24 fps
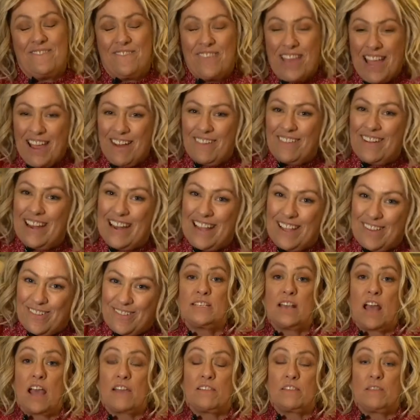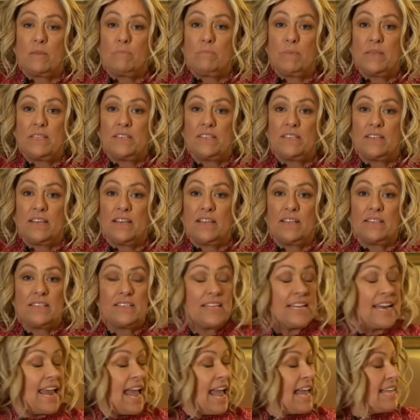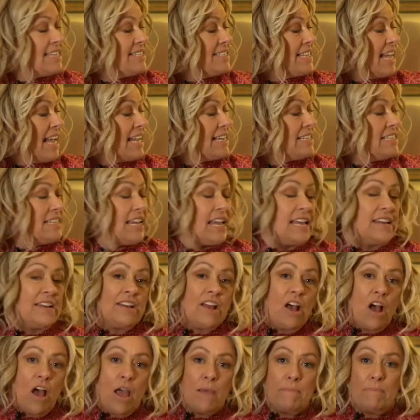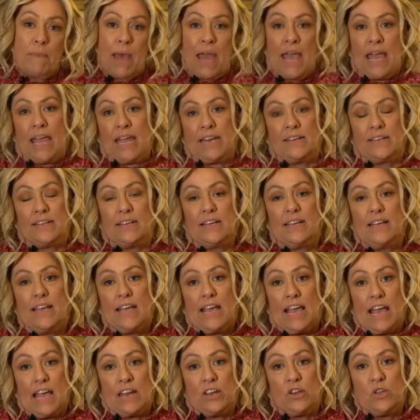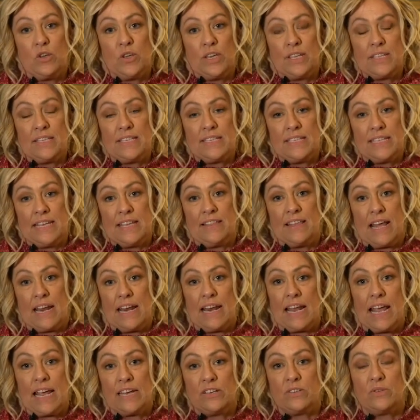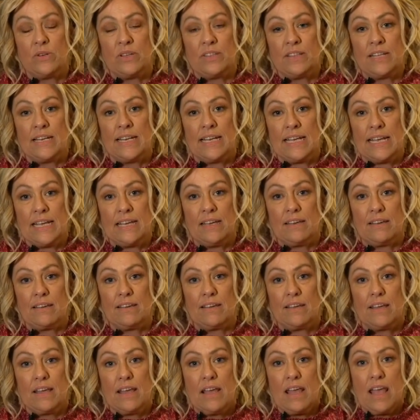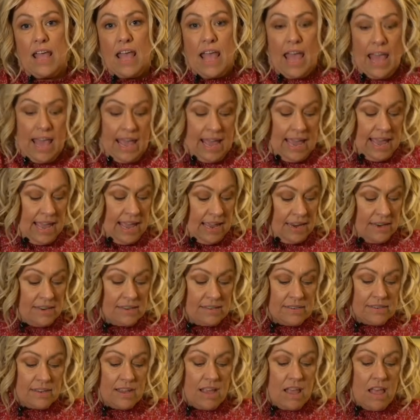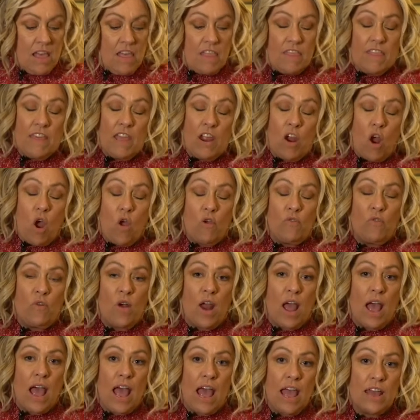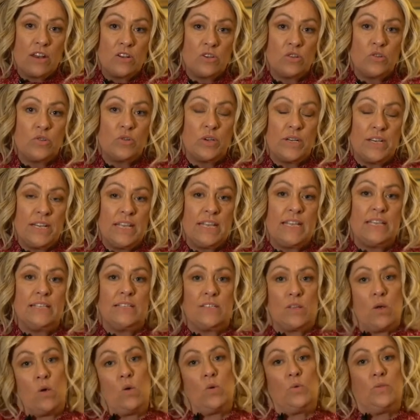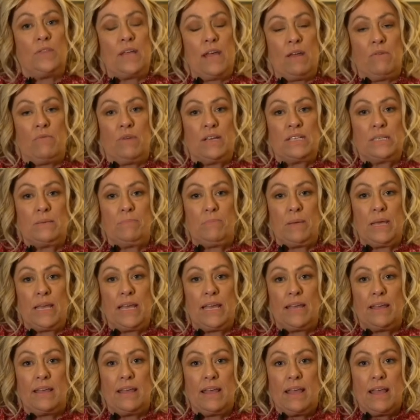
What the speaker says: Very like the biscuits that ANZAC Ted and I made, and you can see that later in the link. And they're over 100 years old, that recipe.